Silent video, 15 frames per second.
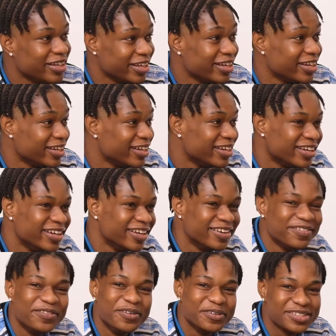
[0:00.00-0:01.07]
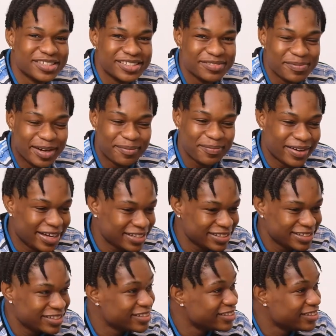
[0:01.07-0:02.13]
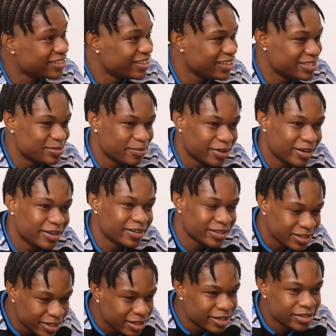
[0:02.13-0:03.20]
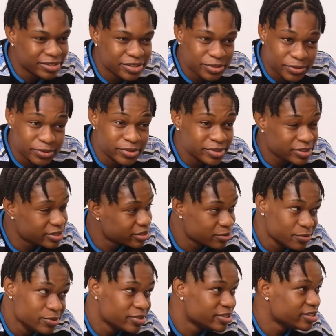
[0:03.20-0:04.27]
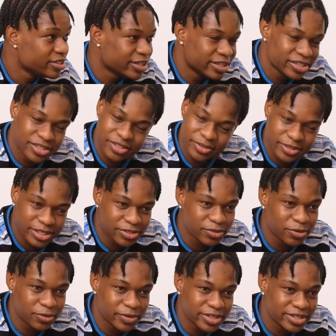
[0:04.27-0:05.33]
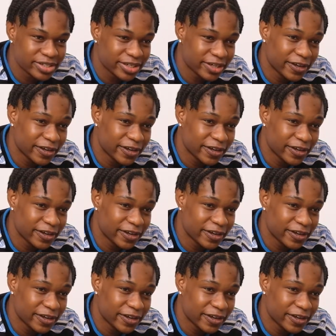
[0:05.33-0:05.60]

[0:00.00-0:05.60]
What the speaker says: Yeah, focus on my passions and things. But school is essential as always. And